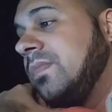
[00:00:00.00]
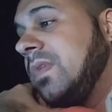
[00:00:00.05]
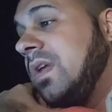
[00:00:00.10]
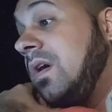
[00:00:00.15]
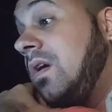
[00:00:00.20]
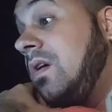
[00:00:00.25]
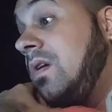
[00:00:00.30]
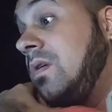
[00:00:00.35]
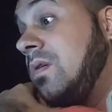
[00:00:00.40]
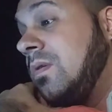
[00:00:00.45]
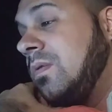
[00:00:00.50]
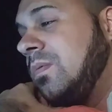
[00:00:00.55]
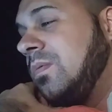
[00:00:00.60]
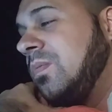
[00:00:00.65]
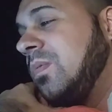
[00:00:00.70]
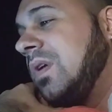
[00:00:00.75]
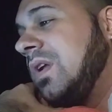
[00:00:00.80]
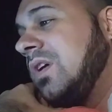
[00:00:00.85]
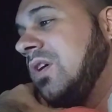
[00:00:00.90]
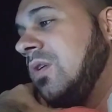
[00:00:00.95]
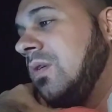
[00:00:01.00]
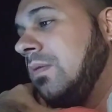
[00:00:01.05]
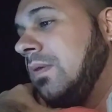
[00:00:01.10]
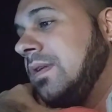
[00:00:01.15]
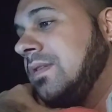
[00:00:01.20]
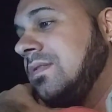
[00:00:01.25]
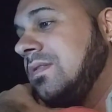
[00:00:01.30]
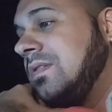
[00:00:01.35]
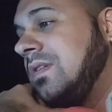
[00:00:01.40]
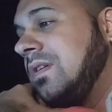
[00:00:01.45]
Oh, what a
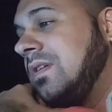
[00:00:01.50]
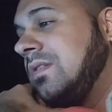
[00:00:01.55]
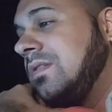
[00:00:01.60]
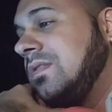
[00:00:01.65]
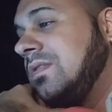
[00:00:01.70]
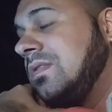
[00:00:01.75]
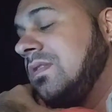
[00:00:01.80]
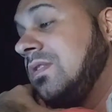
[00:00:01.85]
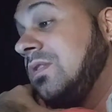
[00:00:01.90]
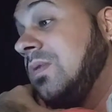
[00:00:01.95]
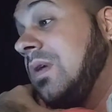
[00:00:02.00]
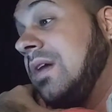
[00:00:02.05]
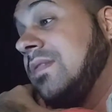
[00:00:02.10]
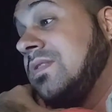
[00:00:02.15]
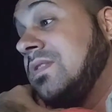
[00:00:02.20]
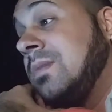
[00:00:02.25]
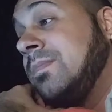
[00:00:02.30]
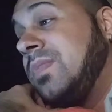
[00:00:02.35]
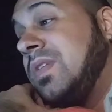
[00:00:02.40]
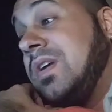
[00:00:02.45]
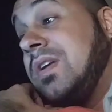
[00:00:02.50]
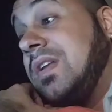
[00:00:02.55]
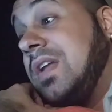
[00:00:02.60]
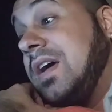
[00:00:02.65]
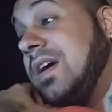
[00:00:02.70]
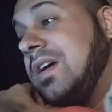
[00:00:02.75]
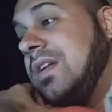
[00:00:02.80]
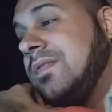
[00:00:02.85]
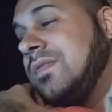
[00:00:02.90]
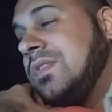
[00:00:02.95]
coincidence. You have something
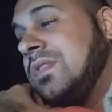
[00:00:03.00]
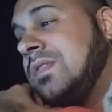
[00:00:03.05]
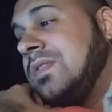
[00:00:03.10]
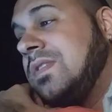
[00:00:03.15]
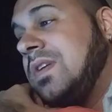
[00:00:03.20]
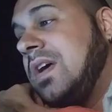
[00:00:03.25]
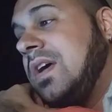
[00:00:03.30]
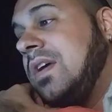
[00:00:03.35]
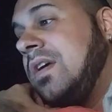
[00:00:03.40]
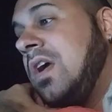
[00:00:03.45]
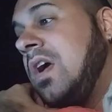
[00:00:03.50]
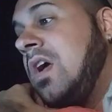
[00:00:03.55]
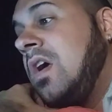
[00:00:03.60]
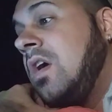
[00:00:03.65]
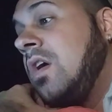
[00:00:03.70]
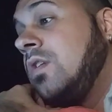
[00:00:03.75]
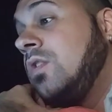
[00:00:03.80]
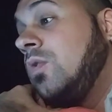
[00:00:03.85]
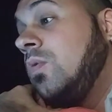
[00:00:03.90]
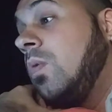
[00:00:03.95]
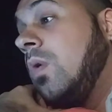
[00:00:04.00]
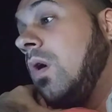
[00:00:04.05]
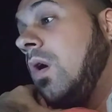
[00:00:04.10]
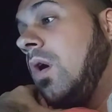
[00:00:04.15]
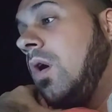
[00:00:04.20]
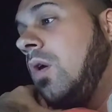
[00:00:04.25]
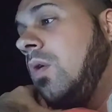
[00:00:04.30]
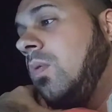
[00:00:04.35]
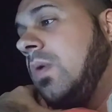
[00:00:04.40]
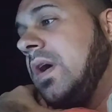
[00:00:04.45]
negative to say. You
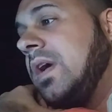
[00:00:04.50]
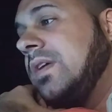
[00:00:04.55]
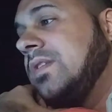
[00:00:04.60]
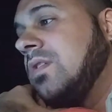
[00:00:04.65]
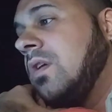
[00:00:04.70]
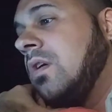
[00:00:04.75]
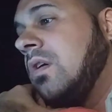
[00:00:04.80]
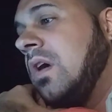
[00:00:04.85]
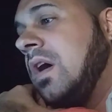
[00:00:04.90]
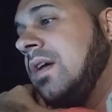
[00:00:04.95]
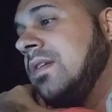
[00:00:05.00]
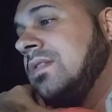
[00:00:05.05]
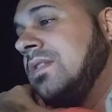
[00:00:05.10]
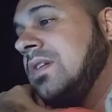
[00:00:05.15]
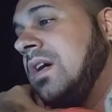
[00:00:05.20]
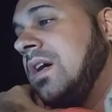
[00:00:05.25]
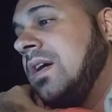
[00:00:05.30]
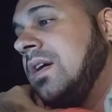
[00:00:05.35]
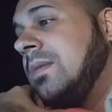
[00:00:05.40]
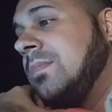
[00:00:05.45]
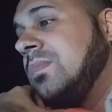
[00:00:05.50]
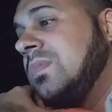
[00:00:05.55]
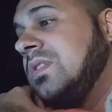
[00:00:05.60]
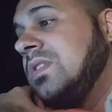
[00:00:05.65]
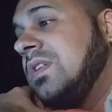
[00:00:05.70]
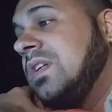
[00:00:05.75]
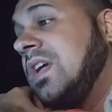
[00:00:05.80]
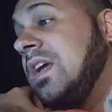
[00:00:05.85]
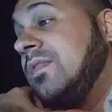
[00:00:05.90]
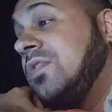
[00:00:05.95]
always are on time
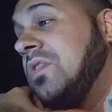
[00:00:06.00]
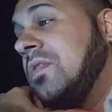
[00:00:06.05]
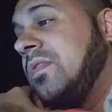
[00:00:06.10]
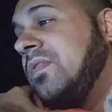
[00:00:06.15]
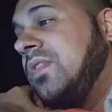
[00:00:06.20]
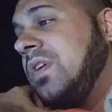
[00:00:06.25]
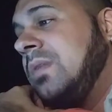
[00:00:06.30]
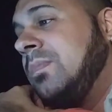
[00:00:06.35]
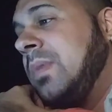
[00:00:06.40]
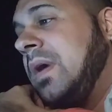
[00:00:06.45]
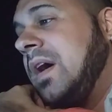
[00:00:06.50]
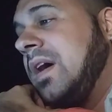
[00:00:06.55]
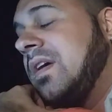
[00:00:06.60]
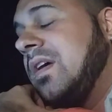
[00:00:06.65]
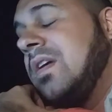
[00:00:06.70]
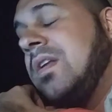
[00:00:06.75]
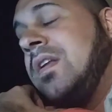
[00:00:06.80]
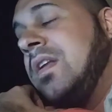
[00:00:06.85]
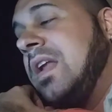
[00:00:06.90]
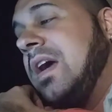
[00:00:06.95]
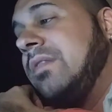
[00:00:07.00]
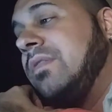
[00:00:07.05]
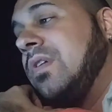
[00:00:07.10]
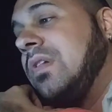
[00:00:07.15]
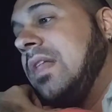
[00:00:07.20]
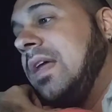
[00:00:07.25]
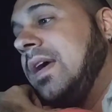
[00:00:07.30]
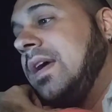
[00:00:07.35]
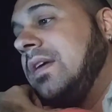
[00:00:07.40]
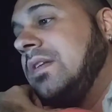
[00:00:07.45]
to give your feedback, never
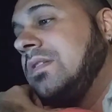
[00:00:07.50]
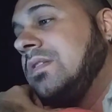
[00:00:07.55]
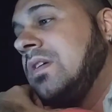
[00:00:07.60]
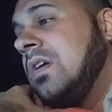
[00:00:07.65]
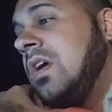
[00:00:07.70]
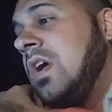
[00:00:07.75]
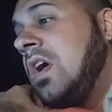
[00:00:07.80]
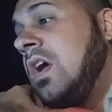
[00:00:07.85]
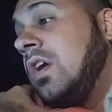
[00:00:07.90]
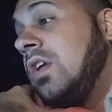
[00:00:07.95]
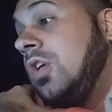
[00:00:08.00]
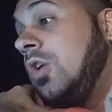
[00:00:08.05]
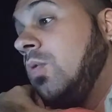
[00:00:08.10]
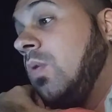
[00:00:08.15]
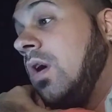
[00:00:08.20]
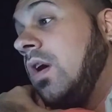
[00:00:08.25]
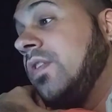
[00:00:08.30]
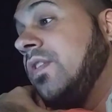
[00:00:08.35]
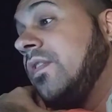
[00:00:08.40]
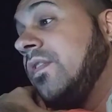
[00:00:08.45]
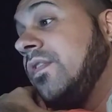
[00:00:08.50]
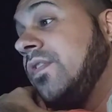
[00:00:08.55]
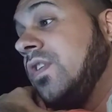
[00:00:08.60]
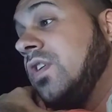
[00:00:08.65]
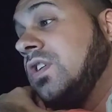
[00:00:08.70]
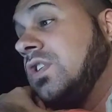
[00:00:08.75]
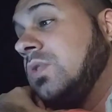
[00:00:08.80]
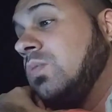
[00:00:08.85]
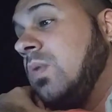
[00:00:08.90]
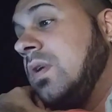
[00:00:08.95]
late. You are the
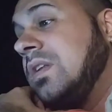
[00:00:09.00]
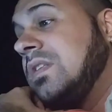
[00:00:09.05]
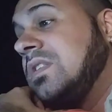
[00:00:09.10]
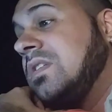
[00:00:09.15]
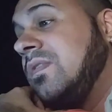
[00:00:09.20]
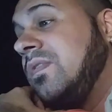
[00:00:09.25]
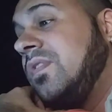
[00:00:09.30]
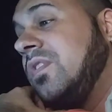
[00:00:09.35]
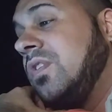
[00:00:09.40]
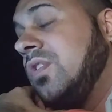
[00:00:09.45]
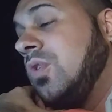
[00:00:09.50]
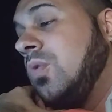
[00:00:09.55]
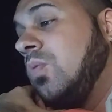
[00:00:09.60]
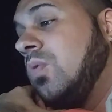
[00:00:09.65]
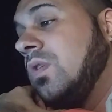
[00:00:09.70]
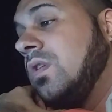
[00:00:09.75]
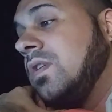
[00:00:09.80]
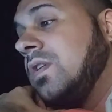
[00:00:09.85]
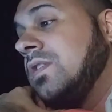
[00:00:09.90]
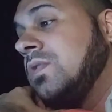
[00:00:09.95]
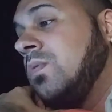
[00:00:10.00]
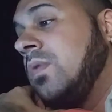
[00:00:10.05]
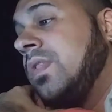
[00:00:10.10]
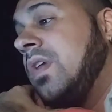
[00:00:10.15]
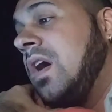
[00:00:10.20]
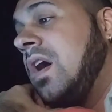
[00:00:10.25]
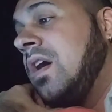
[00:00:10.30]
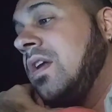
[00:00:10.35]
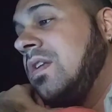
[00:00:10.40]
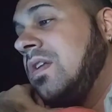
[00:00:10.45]
first one to fill the world with
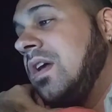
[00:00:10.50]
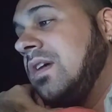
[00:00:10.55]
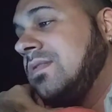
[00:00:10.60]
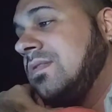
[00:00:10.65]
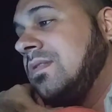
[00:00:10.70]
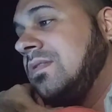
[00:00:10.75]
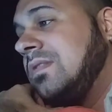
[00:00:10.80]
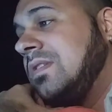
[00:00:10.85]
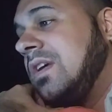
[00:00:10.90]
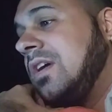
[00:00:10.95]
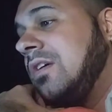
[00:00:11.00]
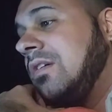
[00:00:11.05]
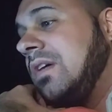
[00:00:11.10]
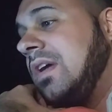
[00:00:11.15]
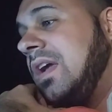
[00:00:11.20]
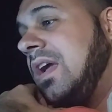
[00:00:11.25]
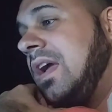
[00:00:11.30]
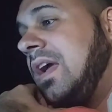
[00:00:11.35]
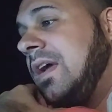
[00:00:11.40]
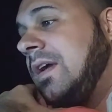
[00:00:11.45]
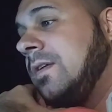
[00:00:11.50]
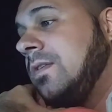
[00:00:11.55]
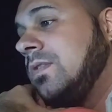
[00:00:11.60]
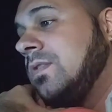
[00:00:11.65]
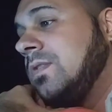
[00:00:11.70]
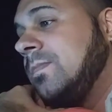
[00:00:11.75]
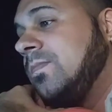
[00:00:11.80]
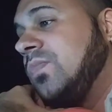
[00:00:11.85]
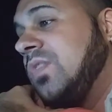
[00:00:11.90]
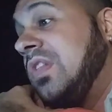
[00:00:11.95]
unnecessary hate.
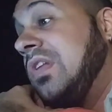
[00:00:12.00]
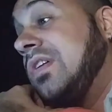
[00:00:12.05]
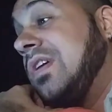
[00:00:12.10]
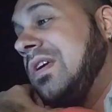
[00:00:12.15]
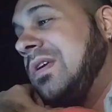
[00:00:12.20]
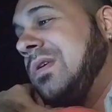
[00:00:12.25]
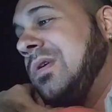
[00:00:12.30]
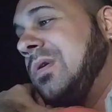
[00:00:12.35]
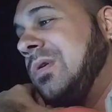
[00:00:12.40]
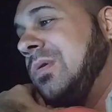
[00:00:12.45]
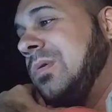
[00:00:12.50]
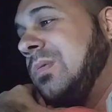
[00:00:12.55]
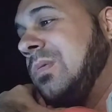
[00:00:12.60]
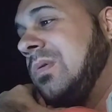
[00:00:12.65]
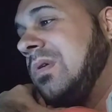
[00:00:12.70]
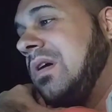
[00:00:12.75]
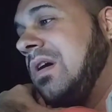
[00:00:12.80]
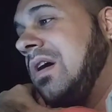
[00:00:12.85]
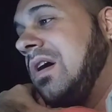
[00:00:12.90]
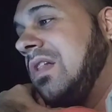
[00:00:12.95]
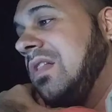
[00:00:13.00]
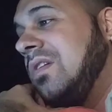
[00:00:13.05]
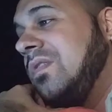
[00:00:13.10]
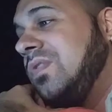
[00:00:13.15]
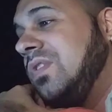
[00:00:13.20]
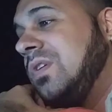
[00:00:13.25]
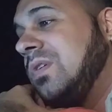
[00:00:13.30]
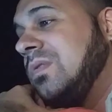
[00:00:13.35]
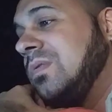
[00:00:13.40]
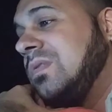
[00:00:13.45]
Look at you, all of
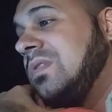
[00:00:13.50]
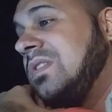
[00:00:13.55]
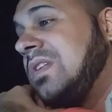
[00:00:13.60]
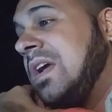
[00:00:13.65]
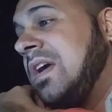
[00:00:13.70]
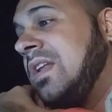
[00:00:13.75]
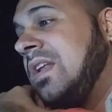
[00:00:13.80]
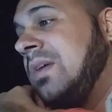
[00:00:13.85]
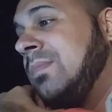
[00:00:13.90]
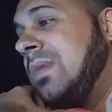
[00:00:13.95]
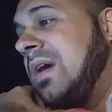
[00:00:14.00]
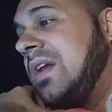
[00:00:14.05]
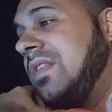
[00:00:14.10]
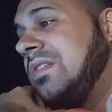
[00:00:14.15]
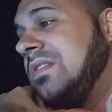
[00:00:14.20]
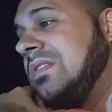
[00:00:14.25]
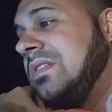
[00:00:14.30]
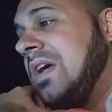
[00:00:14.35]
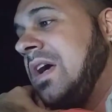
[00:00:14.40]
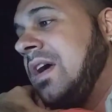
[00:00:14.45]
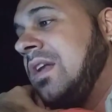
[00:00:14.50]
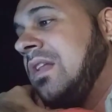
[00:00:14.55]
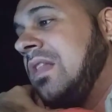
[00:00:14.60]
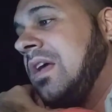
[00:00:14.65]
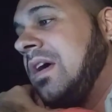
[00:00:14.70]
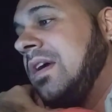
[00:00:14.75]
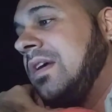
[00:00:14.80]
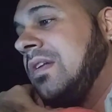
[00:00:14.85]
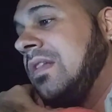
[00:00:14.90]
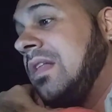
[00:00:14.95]
you, standing by the
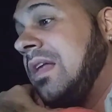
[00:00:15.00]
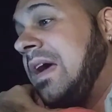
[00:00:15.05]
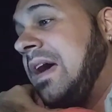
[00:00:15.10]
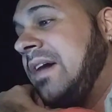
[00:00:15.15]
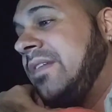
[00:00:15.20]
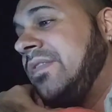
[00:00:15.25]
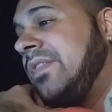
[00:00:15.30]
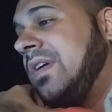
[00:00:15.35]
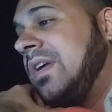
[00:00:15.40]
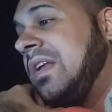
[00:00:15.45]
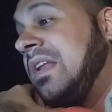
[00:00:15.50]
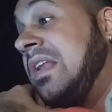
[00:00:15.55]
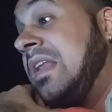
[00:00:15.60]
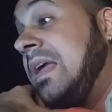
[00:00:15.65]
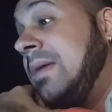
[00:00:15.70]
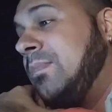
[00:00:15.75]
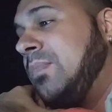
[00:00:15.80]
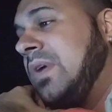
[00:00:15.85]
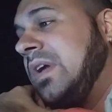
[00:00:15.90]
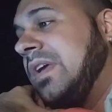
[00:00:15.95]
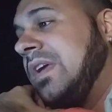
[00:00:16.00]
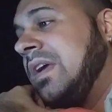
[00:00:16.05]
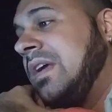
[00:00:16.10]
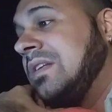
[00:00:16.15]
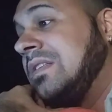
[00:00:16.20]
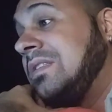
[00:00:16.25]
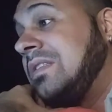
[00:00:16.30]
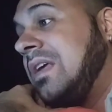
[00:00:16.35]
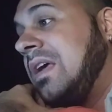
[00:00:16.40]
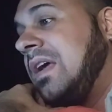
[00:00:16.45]
sideline, laughing,
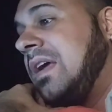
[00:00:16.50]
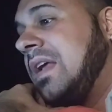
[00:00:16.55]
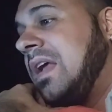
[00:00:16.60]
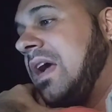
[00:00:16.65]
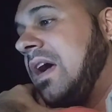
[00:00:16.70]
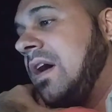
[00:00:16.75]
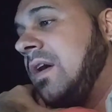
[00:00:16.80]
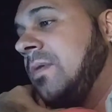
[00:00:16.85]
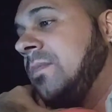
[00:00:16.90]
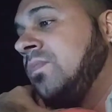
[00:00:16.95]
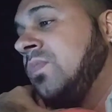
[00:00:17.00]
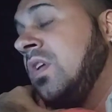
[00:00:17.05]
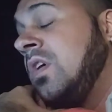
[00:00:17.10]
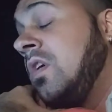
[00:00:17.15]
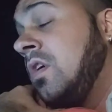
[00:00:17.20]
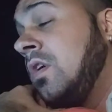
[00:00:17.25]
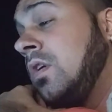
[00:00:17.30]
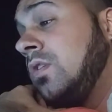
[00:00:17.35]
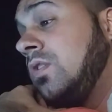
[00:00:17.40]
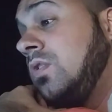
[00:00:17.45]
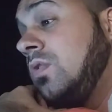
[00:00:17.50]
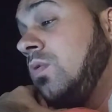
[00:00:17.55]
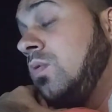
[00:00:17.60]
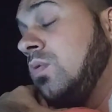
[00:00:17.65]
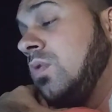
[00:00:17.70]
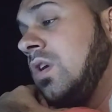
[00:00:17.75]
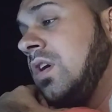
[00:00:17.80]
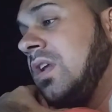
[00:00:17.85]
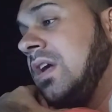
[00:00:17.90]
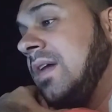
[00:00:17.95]
nitpicking, saying how
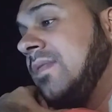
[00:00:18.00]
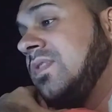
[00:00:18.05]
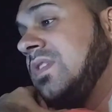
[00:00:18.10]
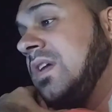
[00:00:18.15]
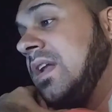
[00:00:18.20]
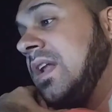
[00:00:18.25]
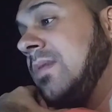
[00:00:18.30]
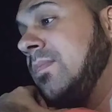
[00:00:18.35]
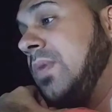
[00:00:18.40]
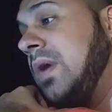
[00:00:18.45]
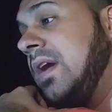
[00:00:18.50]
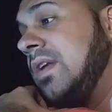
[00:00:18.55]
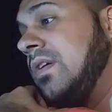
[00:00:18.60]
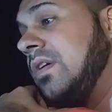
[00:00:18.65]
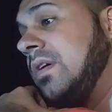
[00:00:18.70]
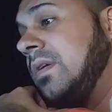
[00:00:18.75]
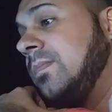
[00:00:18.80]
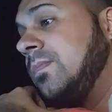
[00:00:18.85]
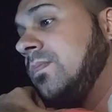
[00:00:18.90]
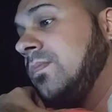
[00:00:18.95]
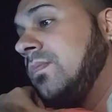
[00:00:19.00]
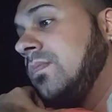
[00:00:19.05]
you could have done it better.